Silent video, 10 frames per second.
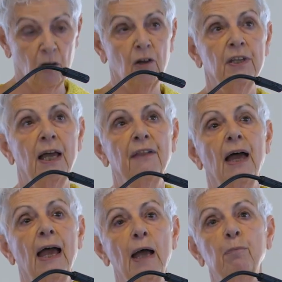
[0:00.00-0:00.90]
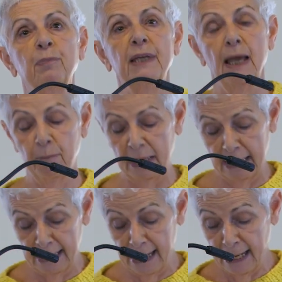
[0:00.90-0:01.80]
On the other hand, Pierre
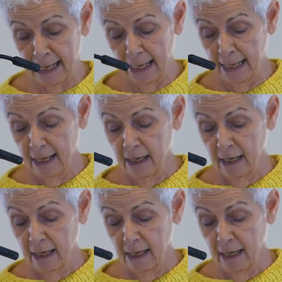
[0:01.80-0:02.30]
Bélier,